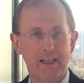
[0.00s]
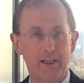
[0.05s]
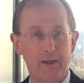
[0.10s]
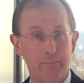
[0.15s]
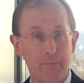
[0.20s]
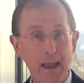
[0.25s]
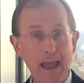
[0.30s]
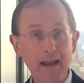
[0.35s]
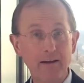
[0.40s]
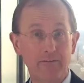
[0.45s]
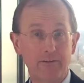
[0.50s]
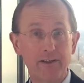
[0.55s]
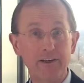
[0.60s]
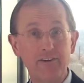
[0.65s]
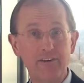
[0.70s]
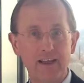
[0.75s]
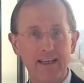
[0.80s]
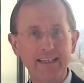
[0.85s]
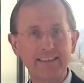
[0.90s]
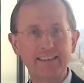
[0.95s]
The batteries
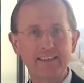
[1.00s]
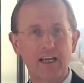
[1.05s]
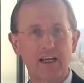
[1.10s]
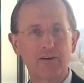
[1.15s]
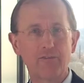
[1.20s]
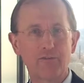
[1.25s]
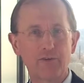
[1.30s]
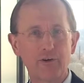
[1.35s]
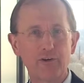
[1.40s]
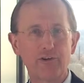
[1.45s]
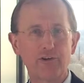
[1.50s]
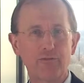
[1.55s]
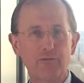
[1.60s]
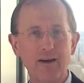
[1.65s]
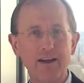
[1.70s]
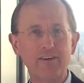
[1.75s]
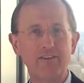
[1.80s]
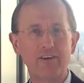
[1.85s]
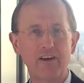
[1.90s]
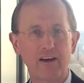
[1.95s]
inside Virgin
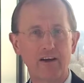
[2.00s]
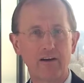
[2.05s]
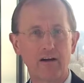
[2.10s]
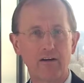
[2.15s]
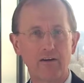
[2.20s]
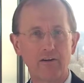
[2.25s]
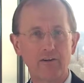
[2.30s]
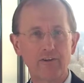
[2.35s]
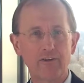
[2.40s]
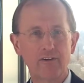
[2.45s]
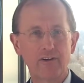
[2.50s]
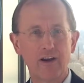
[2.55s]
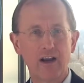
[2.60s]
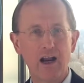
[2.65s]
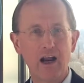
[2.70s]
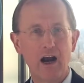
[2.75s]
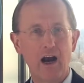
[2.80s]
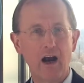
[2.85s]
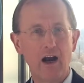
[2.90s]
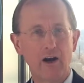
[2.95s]
Racing cars
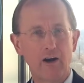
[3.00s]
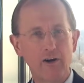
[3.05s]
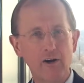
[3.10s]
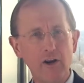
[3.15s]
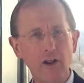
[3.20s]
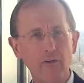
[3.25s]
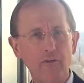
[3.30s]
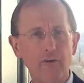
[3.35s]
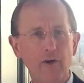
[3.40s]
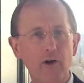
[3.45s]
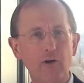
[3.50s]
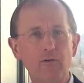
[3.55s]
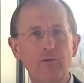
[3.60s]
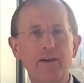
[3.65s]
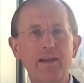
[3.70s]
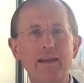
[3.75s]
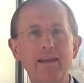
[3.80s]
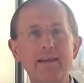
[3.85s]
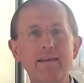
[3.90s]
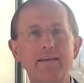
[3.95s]
are not
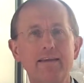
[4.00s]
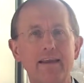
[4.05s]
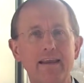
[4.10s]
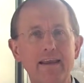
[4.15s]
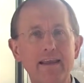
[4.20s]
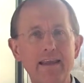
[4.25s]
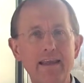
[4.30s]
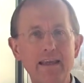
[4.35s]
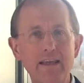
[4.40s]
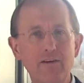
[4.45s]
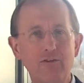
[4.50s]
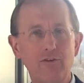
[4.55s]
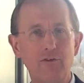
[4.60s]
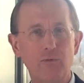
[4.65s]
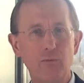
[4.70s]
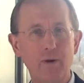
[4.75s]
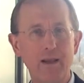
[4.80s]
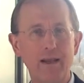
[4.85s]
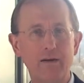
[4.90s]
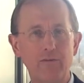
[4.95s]
only the key to
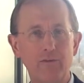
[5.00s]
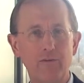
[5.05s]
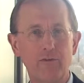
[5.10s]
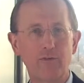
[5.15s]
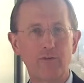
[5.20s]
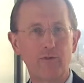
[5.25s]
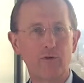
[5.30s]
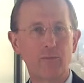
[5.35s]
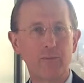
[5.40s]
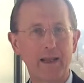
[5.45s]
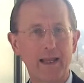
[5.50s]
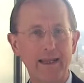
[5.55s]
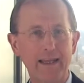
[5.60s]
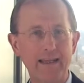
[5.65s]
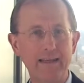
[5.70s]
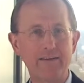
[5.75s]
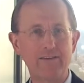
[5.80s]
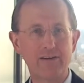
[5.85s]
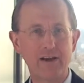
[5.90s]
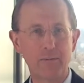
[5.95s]
winning the Formula
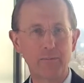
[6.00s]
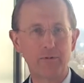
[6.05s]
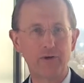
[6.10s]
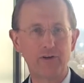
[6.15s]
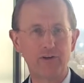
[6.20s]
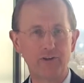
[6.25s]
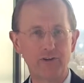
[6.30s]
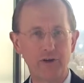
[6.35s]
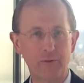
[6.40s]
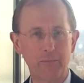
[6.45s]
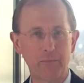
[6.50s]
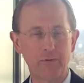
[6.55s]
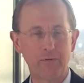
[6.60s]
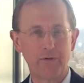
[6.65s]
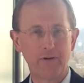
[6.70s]
E Championship,